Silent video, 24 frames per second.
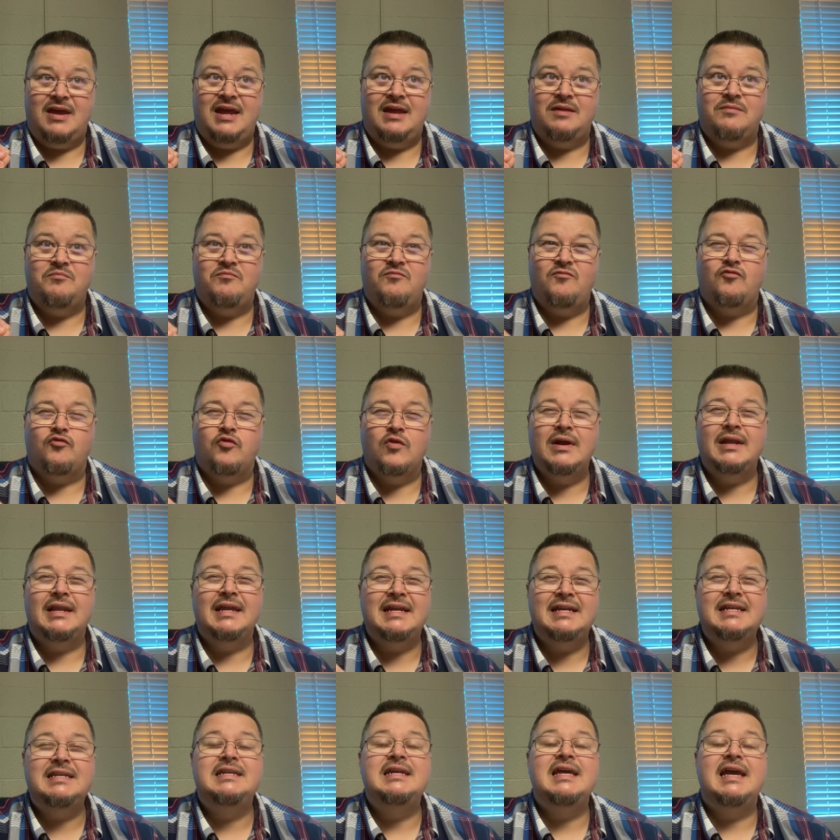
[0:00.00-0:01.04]
and really
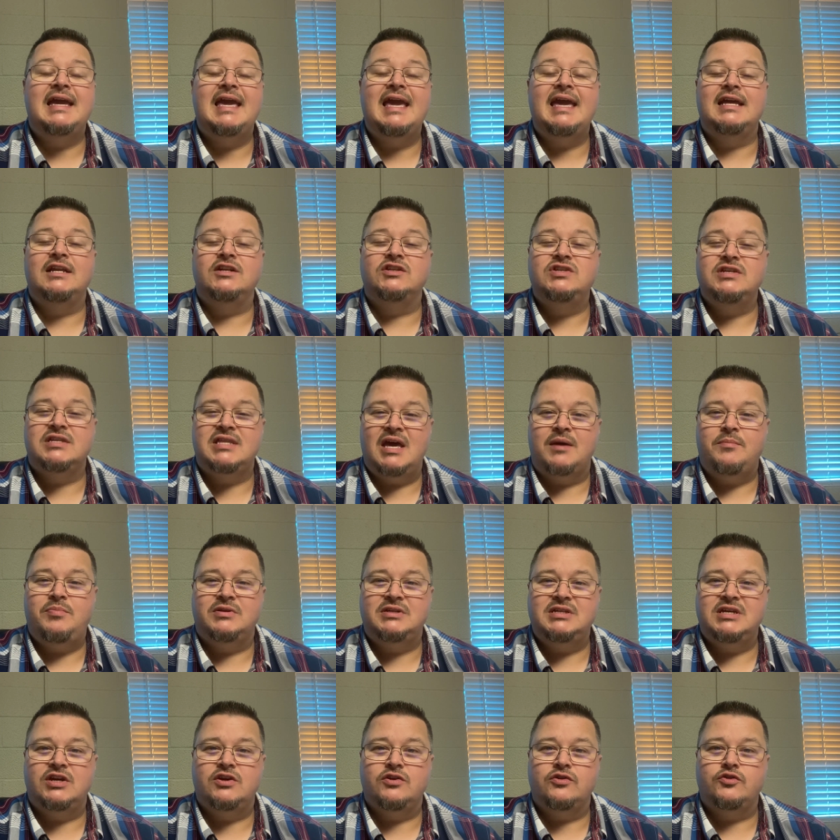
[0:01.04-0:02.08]
dig into that
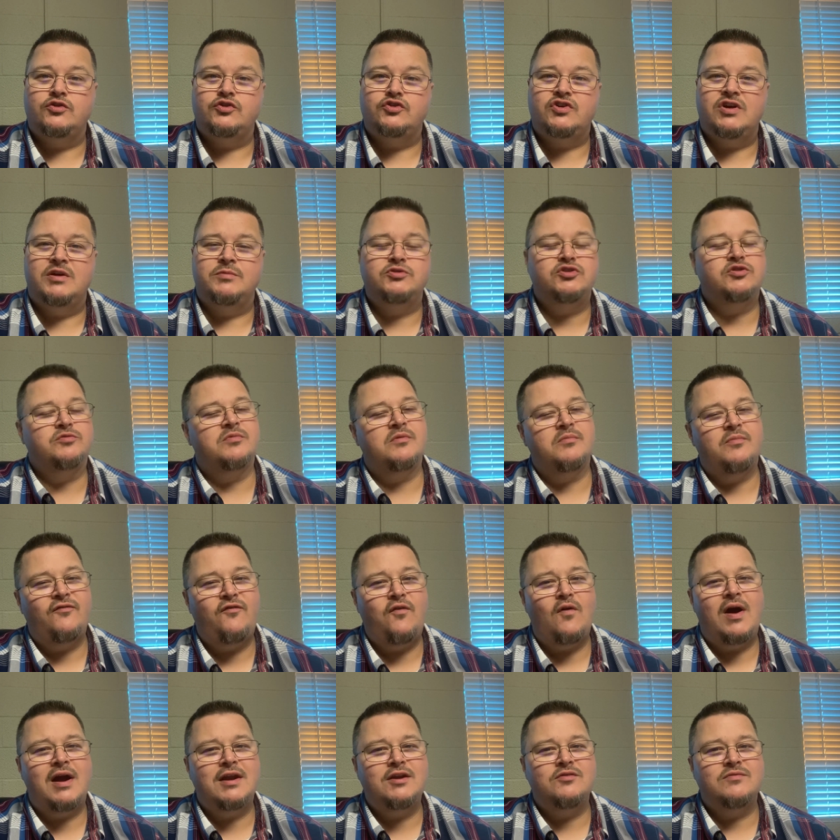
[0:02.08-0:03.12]
particular scripture. But
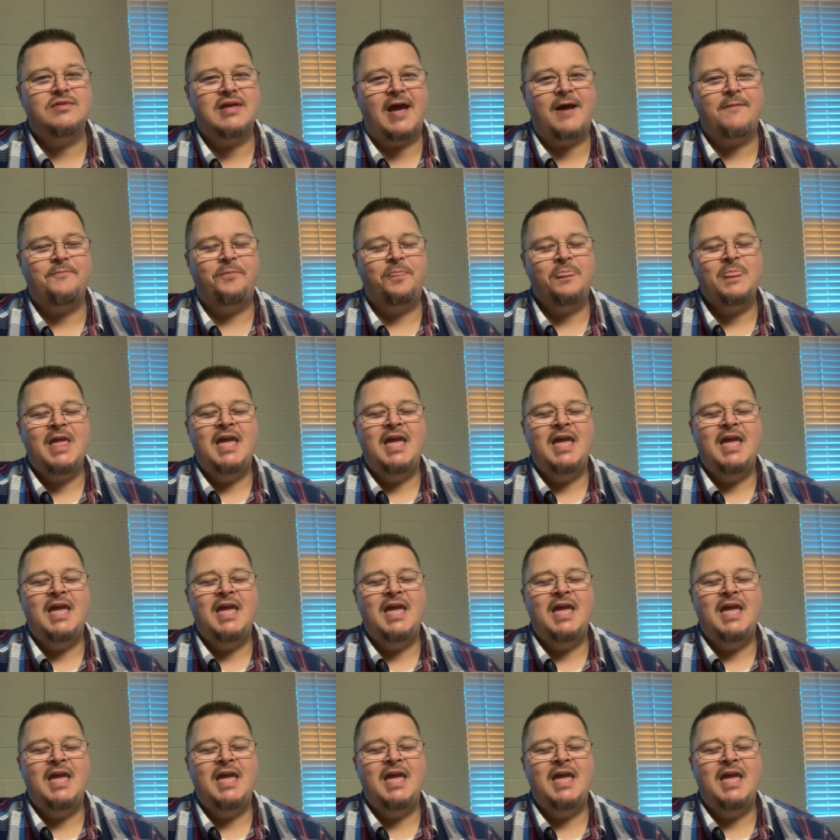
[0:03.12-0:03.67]
before I do that,